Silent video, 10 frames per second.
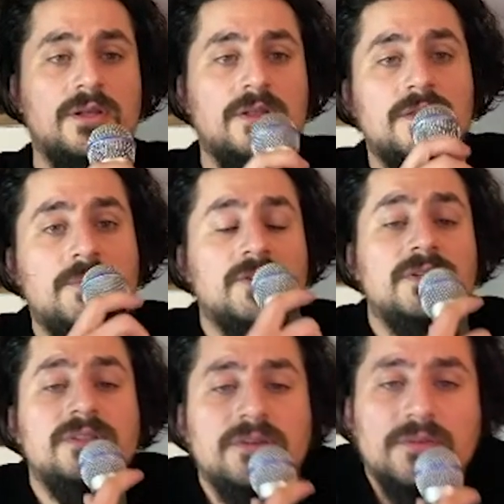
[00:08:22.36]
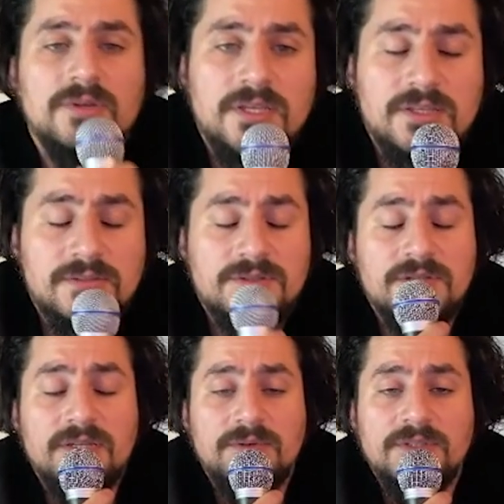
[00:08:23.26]
The most
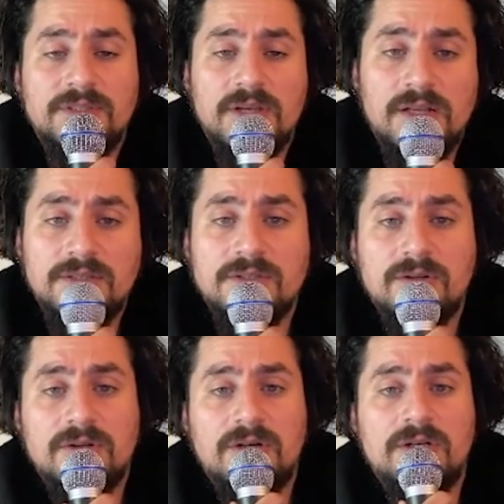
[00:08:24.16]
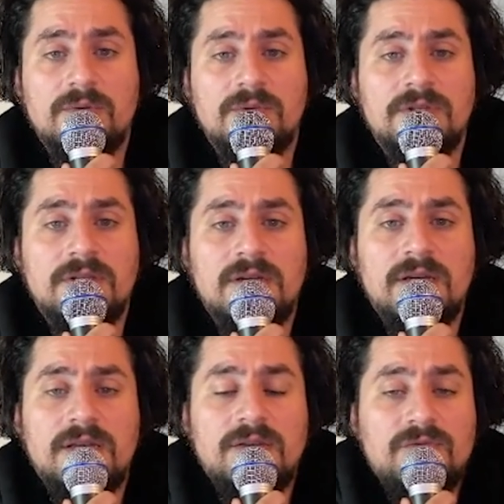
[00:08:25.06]
interesting results occur with
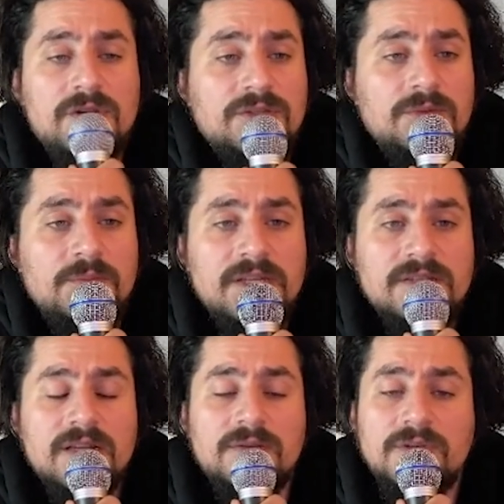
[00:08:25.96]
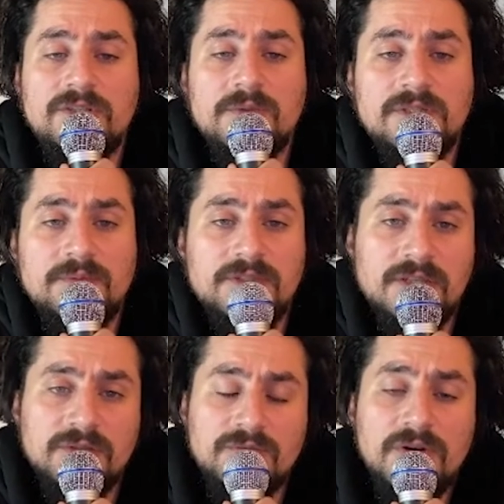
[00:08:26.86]
a filter-based activation
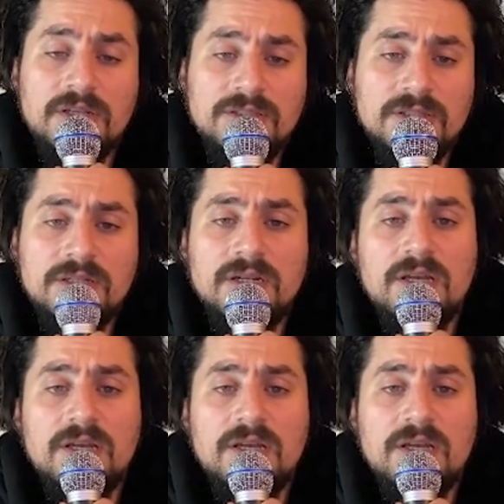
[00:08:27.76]
maximization function